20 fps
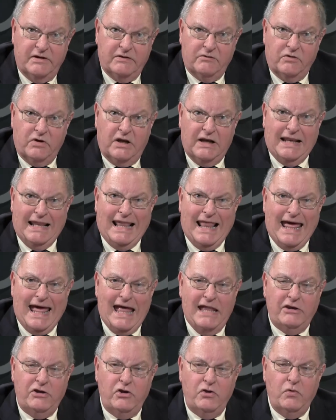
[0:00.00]
We're
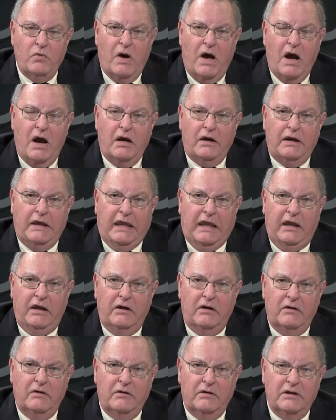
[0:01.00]
glad you are
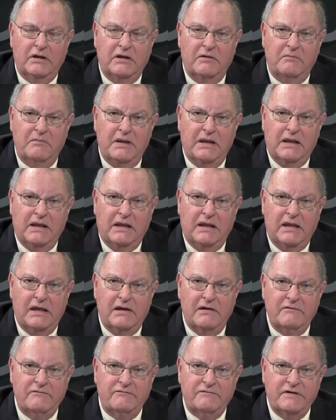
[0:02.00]
here in the middle
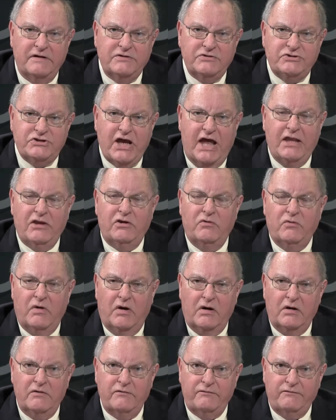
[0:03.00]
of
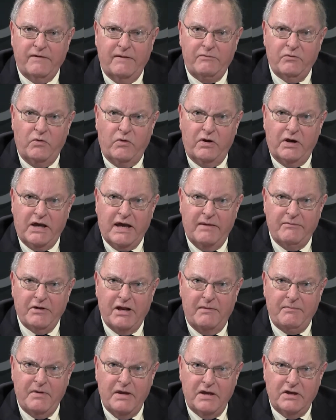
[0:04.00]
January, February coming
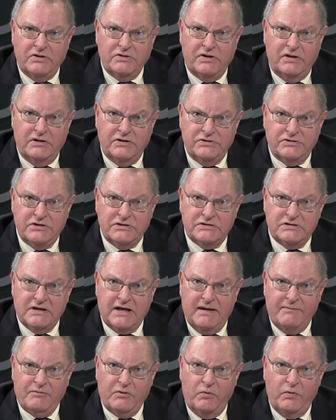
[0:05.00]
up in just a
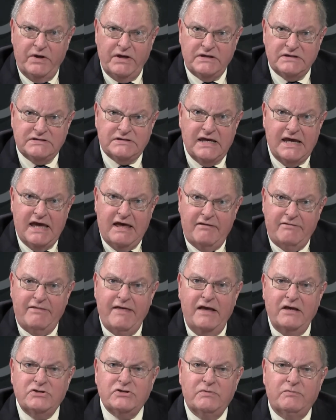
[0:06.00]
couple of weeks.
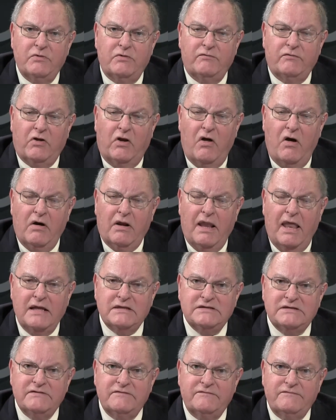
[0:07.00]
Things are moving along,
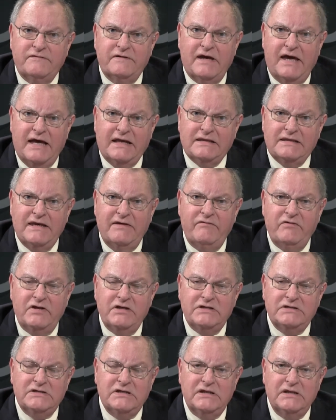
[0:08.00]
lots of
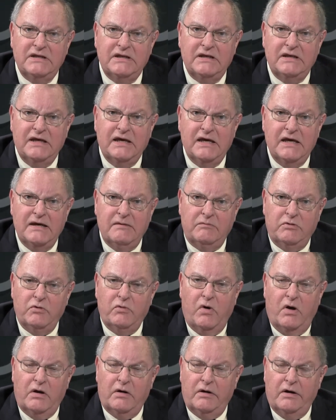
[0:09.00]
activities in the Blue
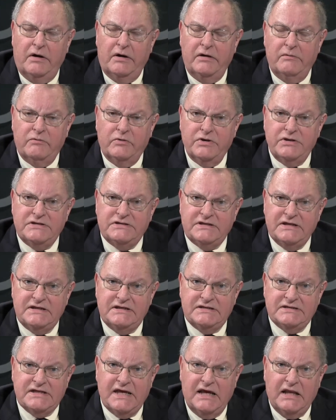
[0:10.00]
Water area, Marine City,
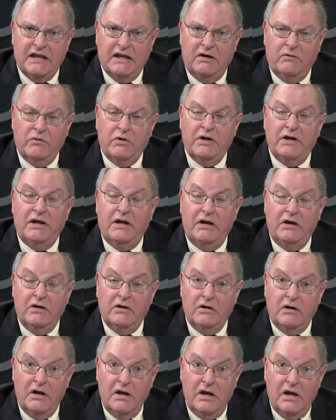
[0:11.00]
St. Clair. We're going to
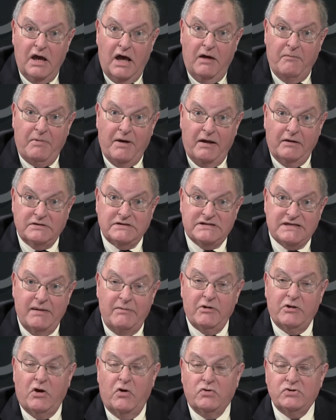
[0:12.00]
hear about some
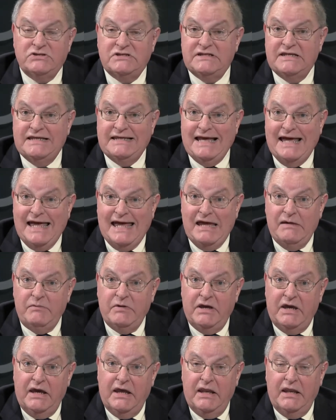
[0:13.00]
of those today,
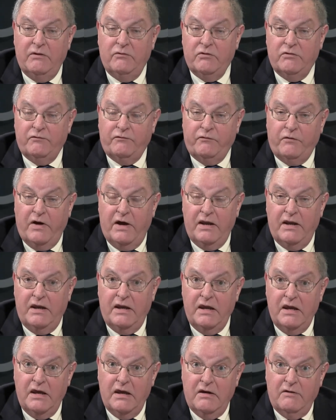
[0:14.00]
beginning with a friend
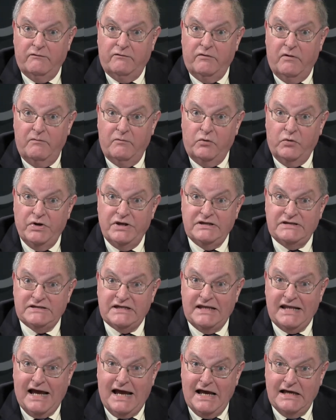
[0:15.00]
from Marine
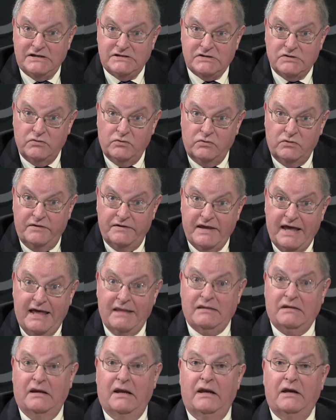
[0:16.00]
City High School, the
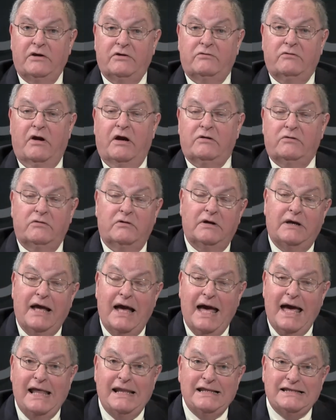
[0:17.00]
athletic director, a
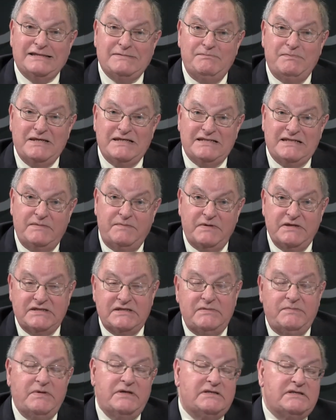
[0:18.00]
guy that's busy,
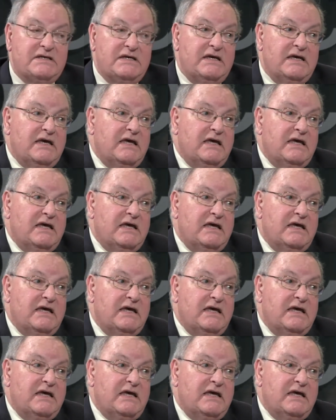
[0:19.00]
Mr.